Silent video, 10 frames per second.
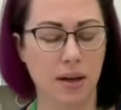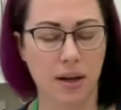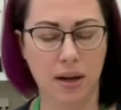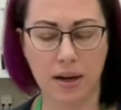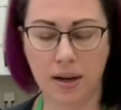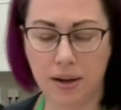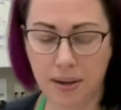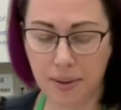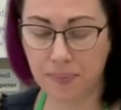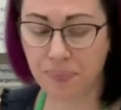
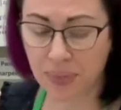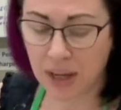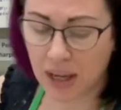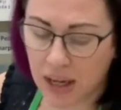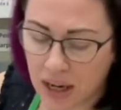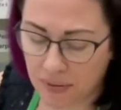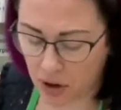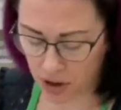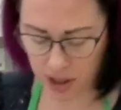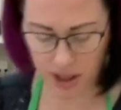And I've
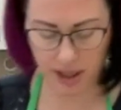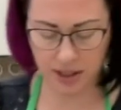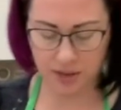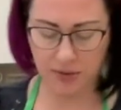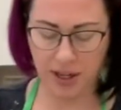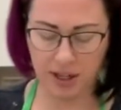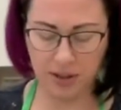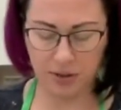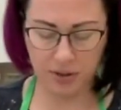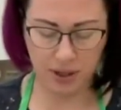already kind of divided
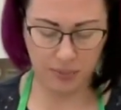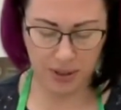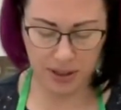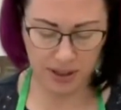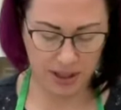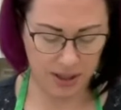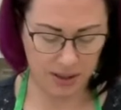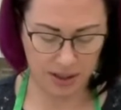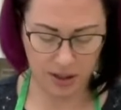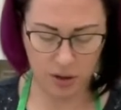those up into these
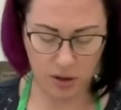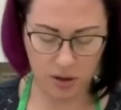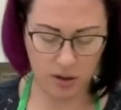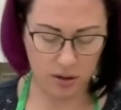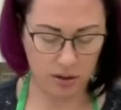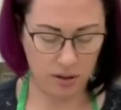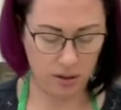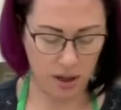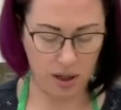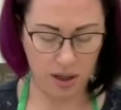little
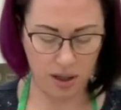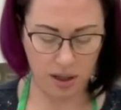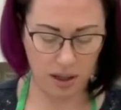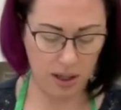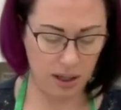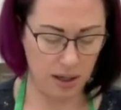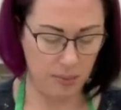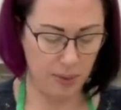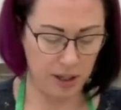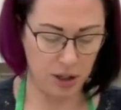ugly
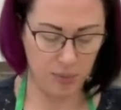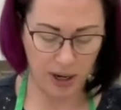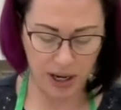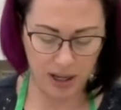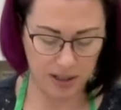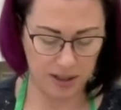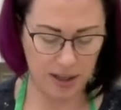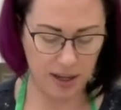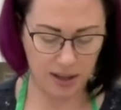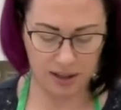pinch pots.
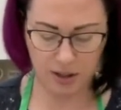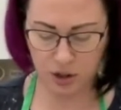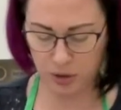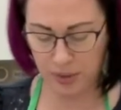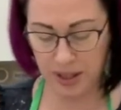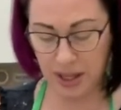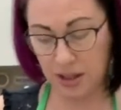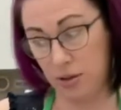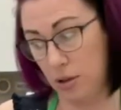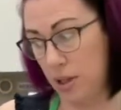Like this took me like
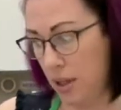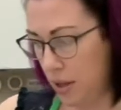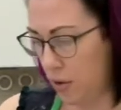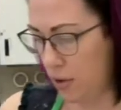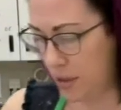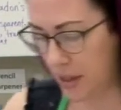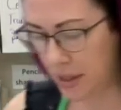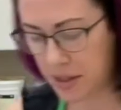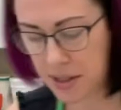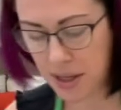literally like 30
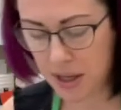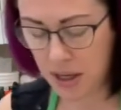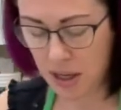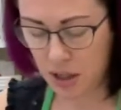seconds.